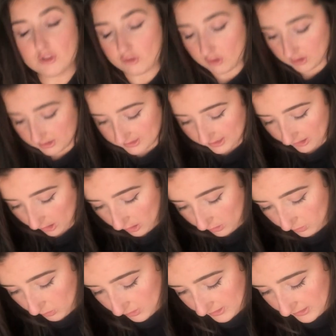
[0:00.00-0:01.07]
I'd rather stay at
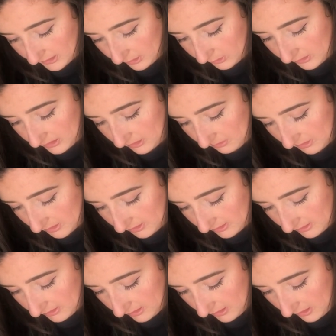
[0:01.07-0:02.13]
Hogwarts this
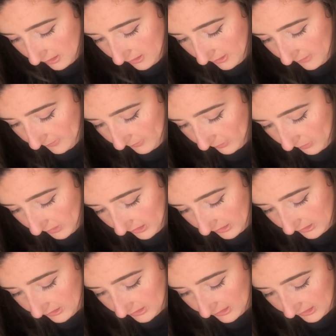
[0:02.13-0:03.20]
Christmas. a
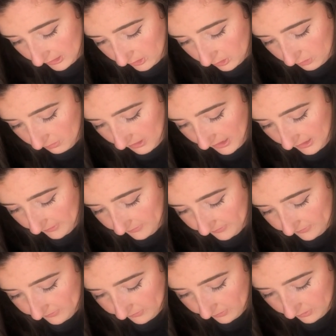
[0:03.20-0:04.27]
little snitch as well.
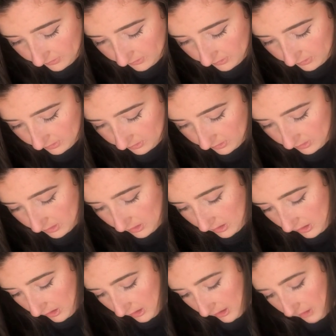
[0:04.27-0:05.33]

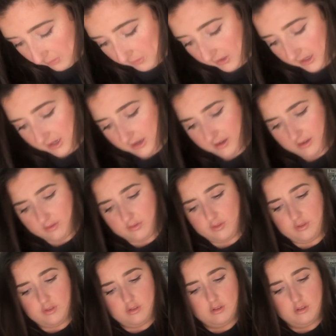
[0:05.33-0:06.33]
And we have,